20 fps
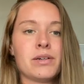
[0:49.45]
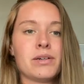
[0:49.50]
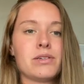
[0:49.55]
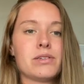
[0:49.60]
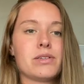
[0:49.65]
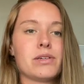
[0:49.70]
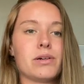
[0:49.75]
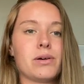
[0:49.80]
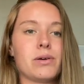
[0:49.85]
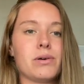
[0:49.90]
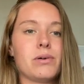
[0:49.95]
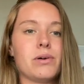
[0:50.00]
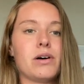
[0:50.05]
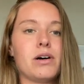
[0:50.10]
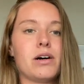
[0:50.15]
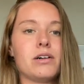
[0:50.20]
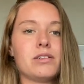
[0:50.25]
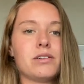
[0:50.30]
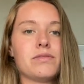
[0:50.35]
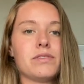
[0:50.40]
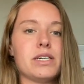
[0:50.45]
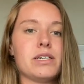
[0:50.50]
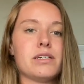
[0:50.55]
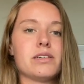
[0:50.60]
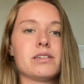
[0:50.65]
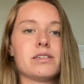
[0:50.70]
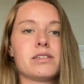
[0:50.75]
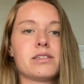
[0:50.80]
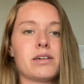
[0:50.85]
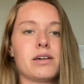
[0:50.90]
So all of
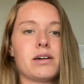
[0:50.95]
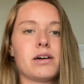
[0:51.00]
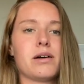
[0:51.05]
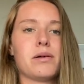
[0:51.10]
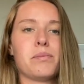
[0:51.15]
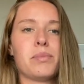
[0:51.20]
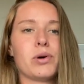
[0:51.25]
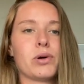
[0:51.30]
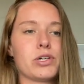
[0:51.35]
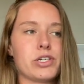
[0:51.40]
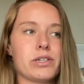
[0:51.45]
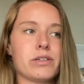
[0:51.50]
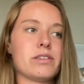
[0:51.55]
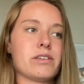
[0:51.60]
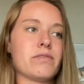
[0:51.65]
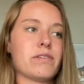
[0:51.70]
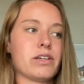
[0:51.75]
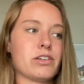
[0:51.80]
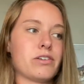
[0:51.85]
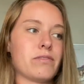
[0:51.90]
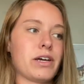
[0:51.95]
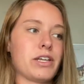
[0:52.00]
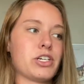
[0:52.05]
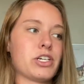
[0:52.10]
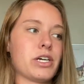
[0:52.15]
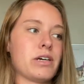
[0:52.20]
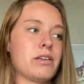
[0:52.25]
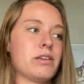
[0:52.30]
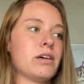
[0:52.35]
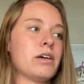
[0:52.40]
these portions of
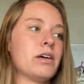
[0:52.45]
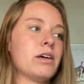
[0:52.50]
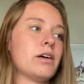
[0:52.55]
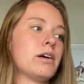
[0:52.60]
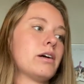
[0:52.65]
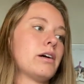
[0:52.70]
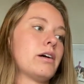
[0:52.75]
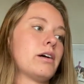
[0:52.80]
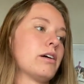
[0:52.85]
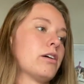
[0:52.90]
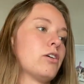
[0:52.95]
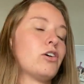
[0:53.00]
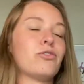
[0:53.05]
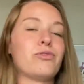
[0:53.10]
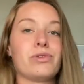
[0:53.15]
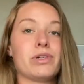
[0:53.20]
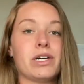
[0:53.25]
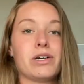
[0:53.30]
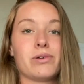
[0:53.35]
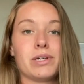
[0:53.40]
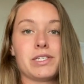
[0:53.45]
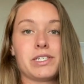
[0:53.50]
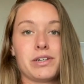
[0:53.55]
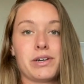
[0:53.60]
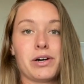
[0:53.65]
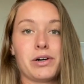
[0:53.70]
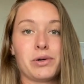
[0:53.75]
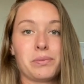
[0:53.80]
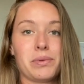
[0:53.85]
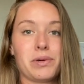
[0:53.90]
intervention are hopefully going to
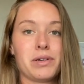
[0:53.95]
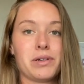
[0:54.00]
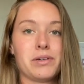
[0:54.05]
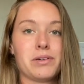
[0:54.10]
help